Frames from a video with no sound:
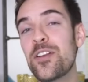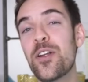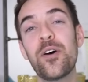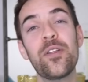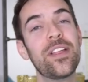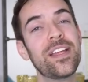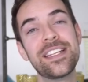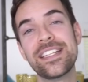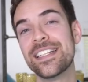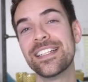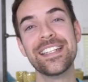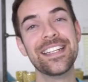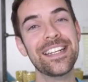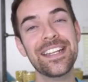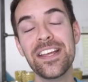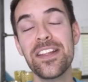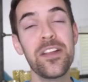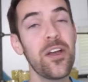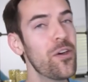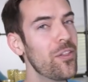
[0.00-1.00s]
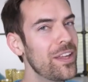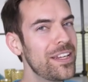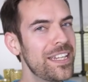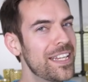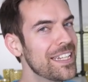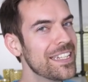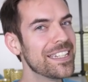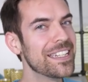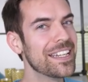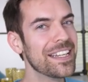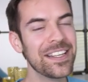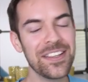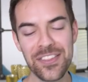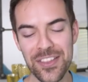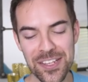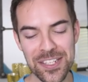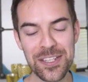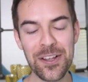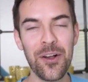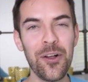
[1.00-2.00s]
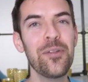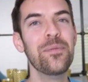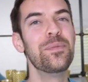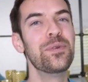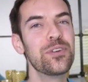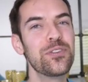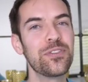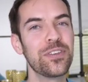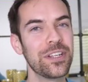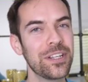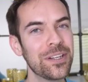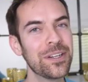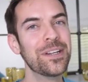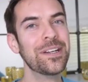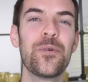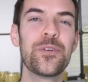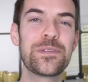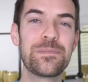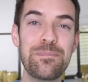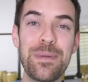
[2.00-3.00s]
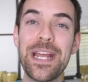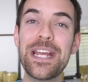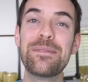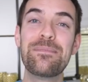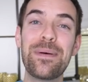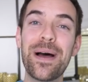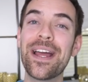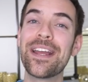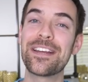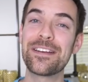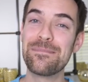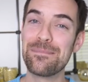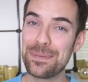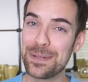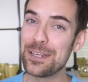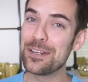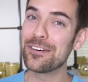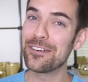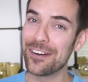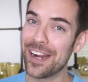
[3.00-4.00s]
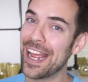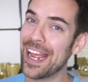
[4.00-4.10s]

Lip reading: No, they didn't. No, they didn't. This whole movie was made by computer